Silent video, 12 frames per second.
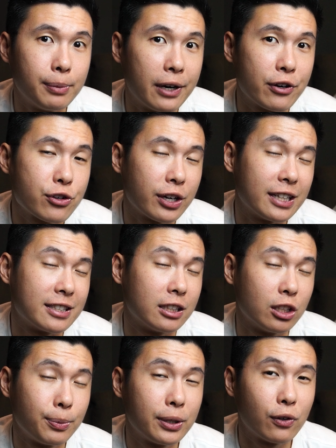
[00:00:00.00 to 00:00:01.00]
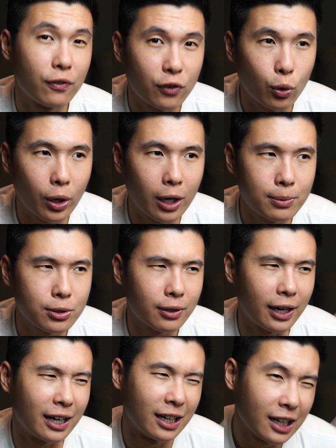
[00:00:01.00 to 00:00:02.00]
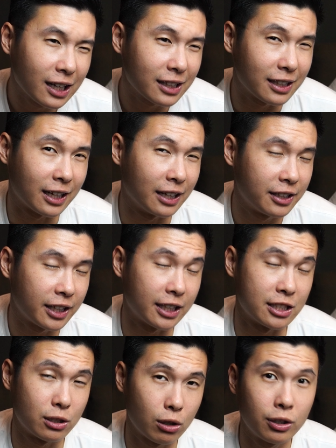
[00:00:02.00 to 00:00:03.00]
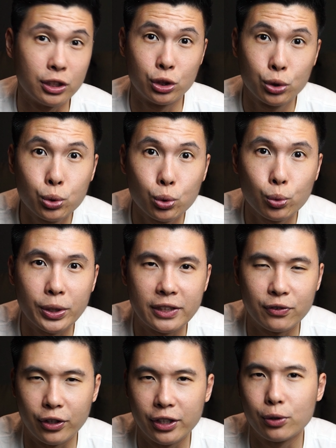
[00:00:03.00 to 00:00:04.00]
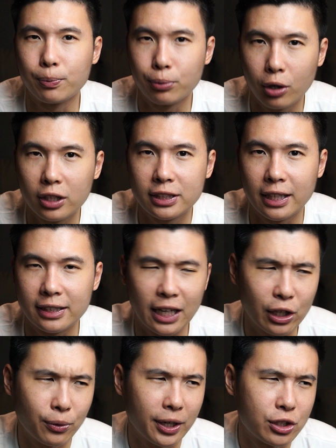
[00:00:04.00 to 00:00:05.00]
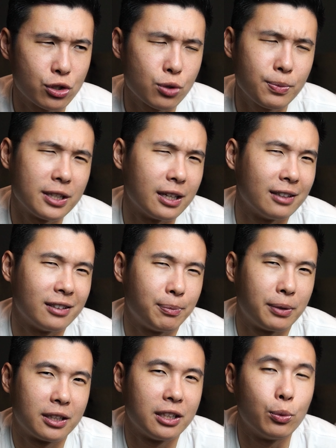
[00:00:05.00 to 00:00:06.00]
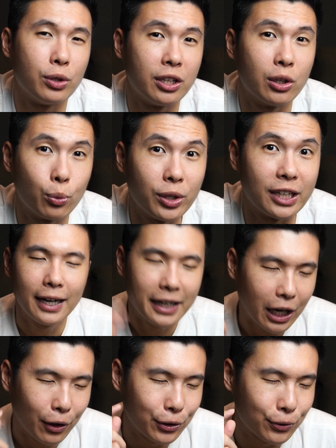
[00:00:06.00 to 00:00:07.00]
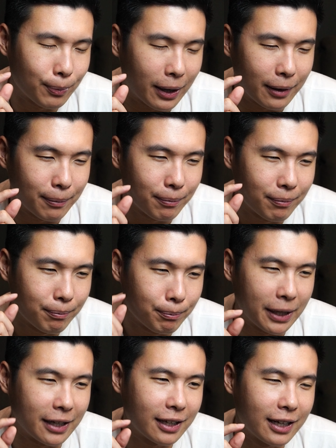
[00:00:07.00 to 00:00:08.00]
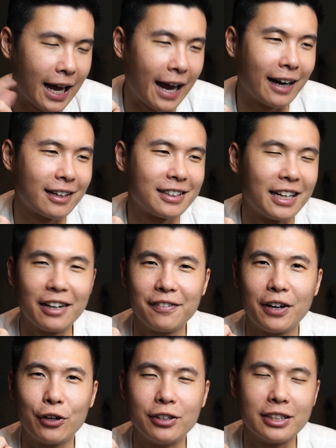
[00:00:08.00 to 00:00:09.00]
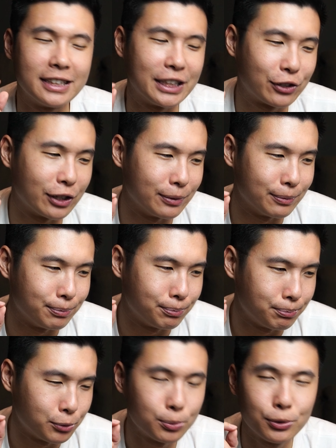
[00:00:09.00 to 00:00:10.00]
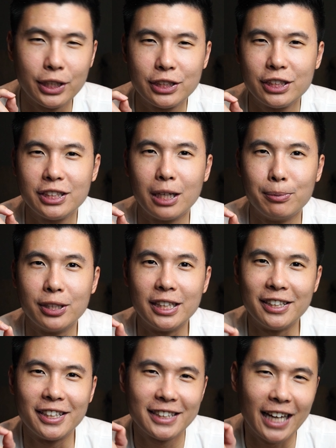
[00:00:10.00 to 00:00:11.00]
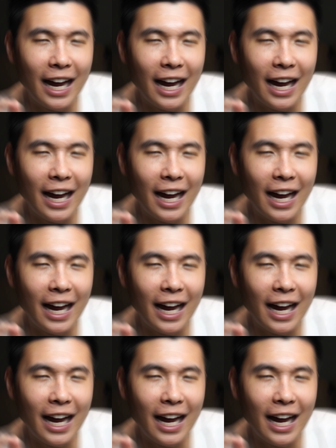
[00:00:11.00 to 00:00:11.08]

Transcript: Ameritrade is a little bit overwhelmed, so I heard it can take as long as 2 weeks for it to process. Otherwise, it should be done typically within a week. And now to my big hack that I found, the secret Moomoo SG double earnings